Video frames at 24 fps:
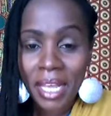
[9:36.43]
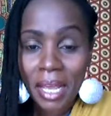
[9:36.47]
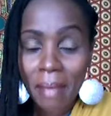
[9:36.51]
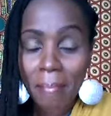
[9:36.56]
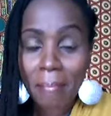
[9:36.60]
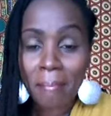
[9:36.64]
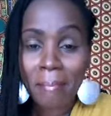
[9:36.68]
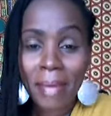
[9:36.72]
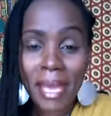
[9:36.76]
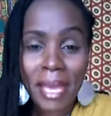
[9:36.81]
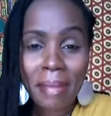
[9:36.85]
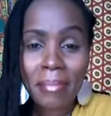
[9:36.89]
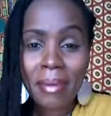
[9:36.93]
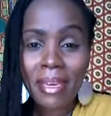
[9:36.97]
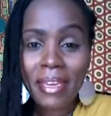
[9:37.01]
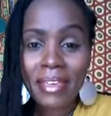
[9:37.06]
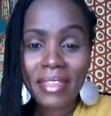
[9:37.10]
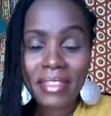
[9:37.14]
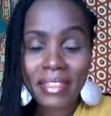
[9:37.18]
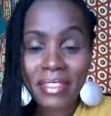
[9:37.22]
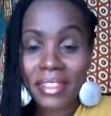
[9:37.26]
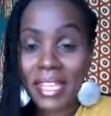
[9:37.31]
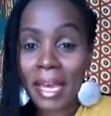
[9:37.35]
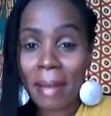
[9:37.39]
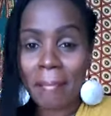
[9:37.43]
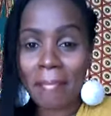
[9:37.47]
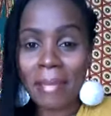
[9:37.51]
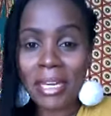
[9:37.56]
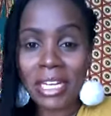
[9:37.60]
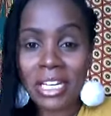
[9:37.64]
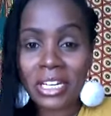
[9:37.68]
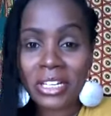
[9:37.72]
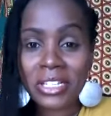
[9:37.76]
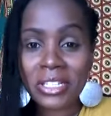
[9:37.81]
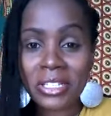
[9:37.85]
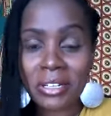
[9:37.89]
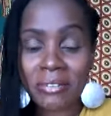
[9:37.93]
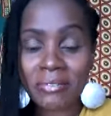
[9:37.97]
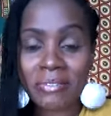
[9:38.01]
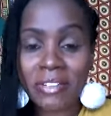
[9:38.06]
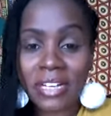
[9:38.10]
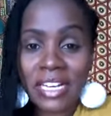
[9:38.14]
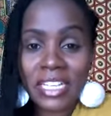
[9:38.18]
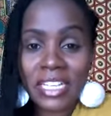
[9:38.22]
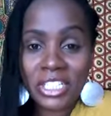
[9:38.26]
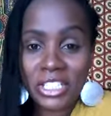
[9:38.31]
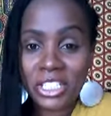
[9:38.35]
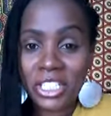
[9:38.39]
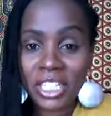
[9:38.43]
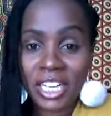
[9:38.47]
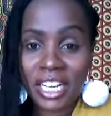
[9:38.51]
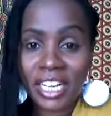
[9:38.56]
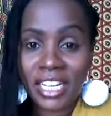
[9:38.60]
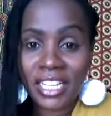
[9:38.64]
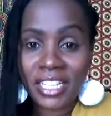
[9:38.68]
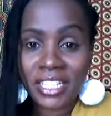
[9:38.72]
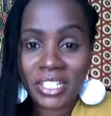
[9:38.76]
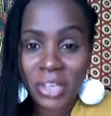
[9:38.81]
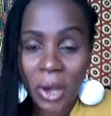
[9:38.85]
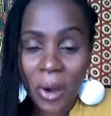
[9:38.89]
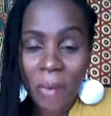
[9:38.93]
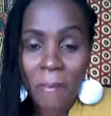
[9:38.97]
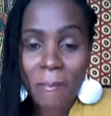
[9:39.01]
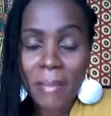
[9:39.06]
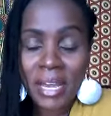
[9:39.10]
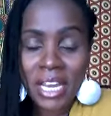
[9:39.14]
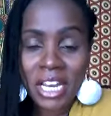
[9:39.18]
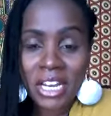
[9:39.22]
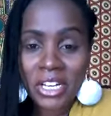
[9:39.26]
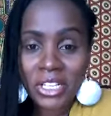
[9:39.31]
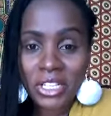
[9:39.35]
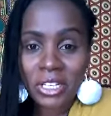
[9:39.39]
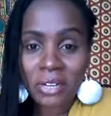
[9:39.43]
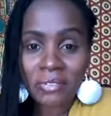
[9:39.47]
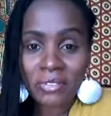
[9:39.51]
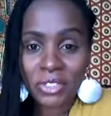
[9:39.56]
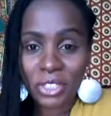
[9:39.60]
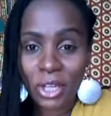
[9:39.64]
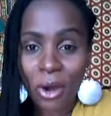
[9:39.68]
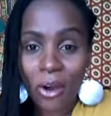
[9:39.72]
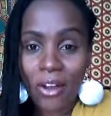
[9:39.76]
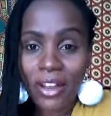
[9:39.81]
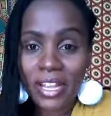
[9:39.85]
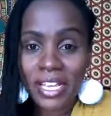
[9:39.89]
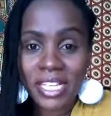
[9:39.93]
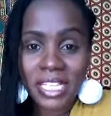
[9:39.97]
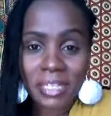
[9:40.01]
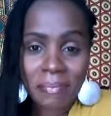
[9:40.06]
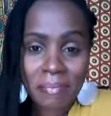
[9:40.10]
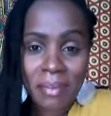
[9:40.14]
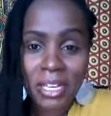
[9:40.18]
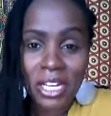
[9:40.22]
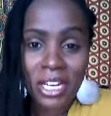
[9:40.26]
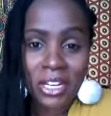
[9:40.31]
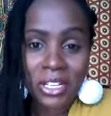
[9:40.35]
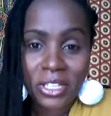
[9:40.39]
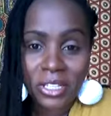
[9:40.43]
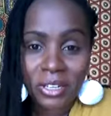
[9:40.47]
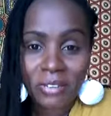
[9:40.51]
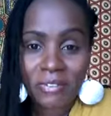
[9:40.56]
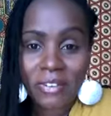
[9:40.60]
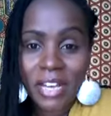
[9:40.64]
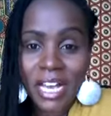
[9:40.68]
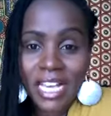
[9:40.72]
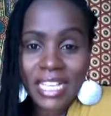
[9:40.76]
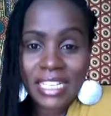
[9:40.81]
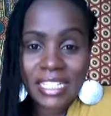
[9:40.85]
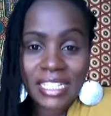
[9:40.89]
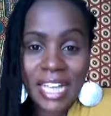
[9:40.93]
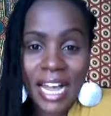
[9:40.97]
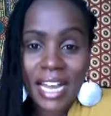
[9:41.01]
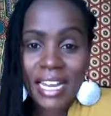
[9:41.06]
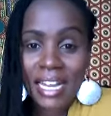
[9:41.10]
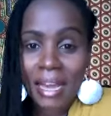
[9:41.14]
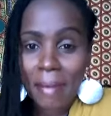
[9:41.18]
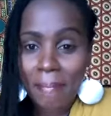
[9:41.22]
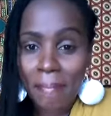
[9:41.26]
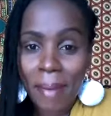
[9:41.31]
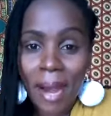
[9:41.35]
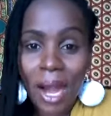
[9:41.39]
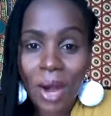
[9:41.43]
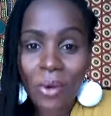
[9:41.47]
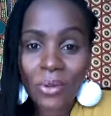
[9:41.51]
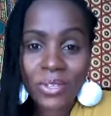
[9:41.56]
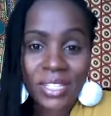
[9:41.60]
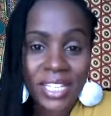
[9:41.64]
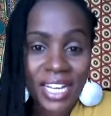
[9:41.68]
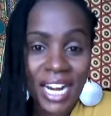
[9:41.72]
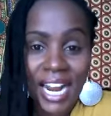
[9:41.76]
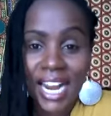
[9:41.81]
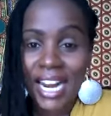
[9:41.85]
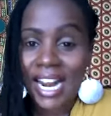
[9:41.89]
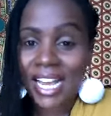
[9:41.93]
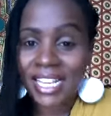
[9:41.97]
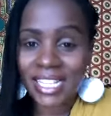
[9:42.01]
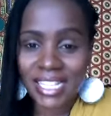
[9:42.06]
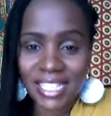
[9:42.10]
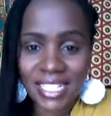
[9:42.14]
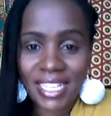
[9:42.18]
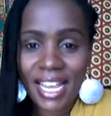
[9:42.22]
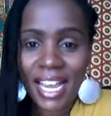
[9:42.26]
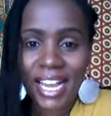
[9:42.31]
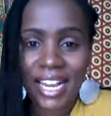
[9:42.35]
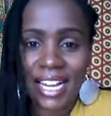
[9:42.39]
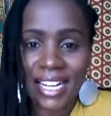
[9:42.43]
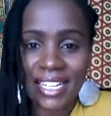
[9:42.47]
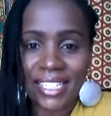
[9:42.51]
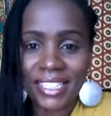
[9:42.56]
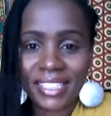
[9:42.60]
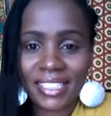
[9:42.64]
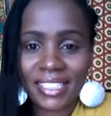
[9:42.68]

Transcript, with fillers: Maybe there are millions of shillings or millions of dollars, millions of sterling pounds that are at stake.